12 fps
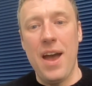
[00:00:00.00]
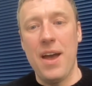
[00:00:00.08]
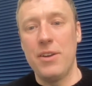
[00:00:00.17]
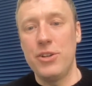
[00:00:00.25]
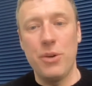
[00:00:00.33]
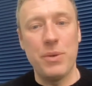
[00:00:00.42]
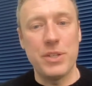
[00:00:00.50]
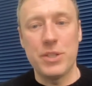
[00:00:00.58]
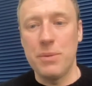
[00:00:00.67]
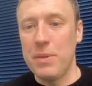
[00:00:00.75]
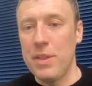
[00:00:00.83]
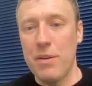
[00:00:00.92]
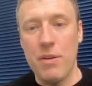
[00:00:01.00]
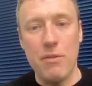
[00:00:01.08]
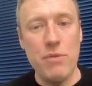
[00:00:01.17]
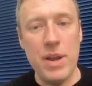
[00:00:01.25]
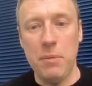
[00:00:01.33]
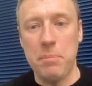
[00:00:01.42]
showing some of the
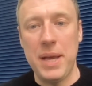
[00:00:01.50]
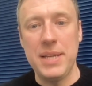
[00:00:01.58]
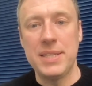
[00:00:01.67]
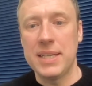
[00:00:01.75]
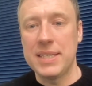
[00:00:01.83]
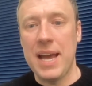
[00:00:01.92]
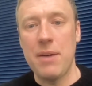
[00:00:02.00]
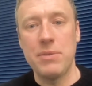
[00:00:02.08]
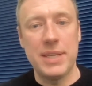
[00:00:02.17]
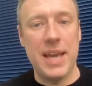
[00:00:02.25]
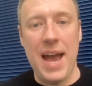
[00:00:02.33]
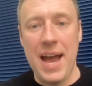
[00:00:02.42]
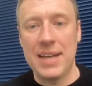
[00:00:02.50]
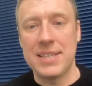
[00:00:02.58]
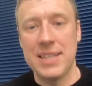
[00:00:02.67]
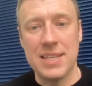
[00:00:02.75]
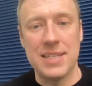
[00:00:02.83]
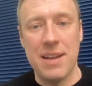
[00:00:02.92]
real basics, how to get
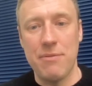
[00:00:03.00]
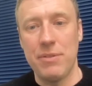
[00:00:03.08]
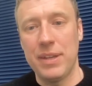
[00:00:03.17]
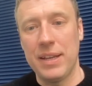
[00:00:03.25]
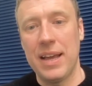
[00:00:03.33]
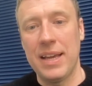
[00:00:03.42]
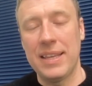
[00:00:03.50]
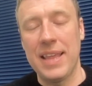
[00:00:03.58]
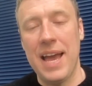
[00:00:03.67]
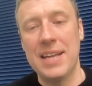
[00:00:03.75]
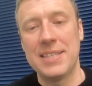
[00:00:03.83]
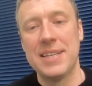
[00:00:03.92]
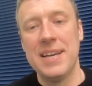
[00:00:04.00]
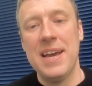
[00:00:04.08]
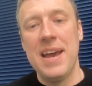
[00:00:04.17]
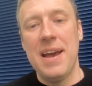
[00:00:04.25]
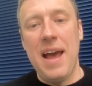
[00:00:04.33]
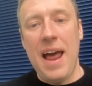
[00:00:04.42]
access and everything like that.
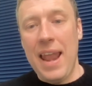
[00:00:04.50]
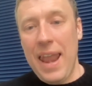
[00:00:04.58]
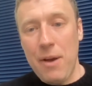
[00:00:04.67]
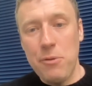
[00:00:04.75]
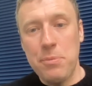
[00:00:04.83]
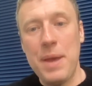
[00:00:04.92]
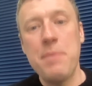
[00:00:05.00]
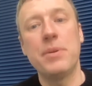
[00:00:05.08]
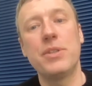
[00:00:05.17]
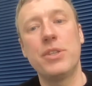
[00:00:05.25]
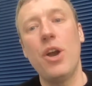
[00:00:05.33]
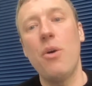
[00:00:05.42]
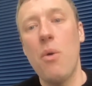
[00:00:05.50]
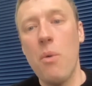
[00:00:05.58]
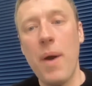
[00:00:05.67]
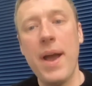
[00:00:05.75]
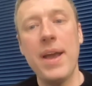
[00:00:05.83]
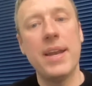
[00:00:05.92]
Allowed people to go
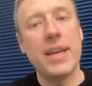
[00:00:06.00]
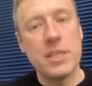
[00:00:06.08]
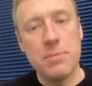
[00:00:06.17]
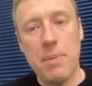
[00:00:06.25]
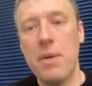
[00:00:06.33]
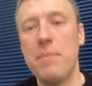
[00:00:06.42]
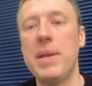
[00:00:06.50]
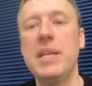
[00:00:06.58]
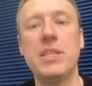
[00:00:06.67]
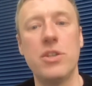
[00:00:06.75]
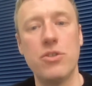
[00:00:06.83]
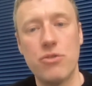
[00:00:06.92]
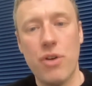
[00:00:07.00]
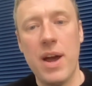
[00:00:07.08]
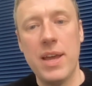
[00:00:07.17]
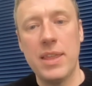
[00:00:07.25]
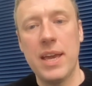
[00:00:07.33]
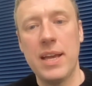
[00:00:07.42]
away and experiment and
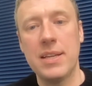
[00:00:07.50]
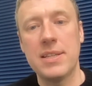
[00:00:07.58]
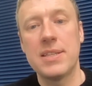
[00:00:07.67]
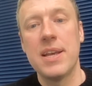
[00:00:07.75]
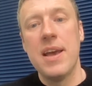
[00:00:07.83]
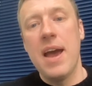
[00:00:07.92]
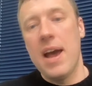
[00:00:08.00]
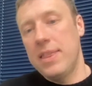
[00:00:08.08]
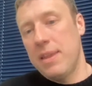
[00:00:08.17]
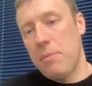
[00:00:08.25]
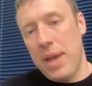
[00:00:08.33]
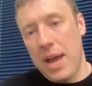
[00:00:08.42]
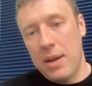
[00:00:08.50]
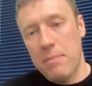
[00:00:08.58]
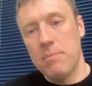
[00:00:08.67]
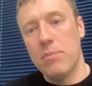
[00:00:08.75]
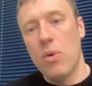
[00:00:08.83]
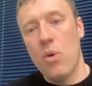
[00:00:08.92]
try things, and then we had a
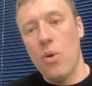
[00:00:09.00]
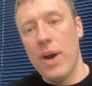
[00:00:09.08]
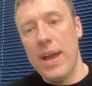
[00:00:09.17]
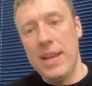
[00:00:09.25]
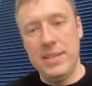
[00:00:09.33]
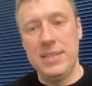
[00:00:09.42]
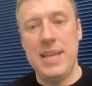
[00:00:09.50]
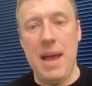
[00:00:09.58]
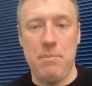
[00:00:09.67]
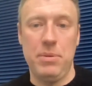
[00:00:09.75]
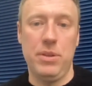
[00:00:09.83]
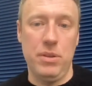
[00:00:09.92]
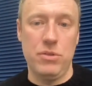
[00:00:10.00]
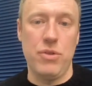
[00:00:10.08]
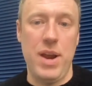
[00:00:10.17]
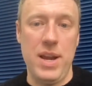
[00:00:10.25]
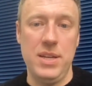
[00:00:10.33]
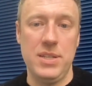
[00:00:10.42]
more in-depth
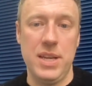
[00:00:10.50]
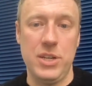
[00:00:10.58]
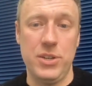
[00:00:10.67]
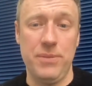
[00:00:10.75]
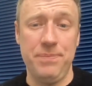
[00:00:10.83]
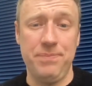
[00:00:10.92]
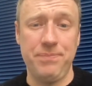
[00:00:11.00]
training session.